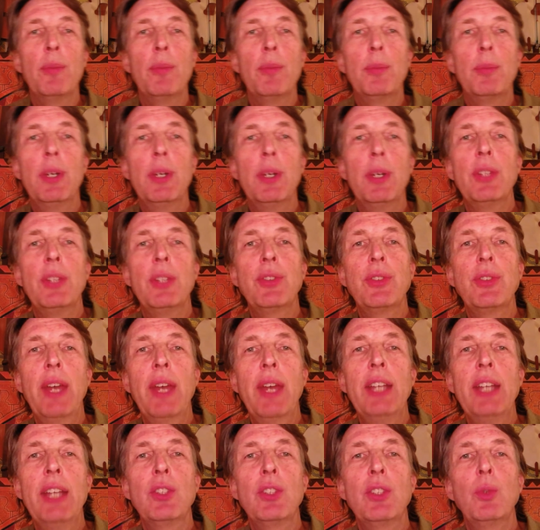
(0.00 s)
but
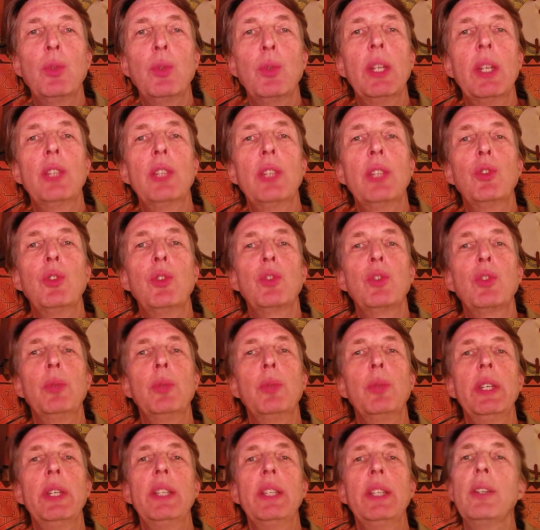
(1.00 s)
science would like to
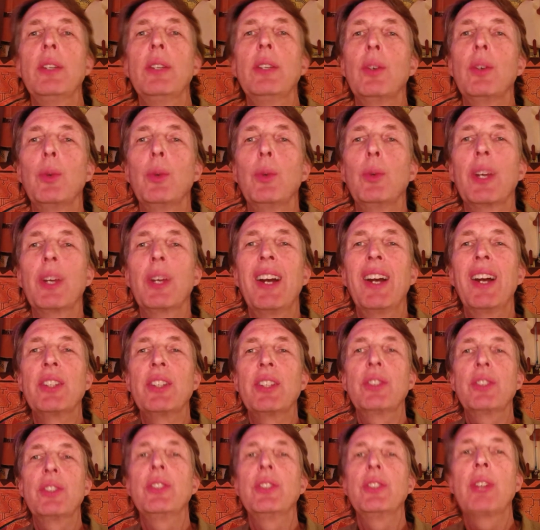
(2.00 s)
explain where
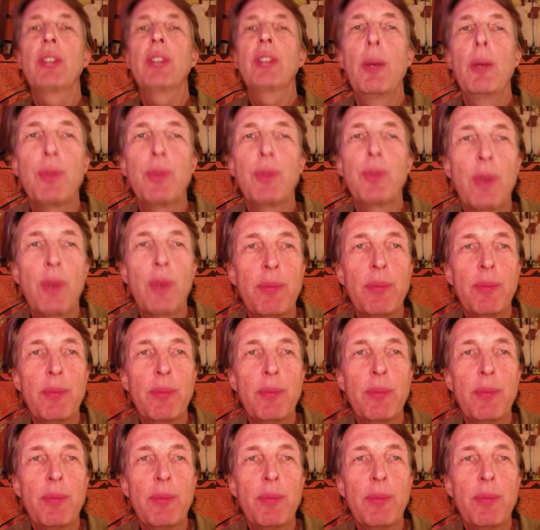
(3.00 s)
consciousness comes from.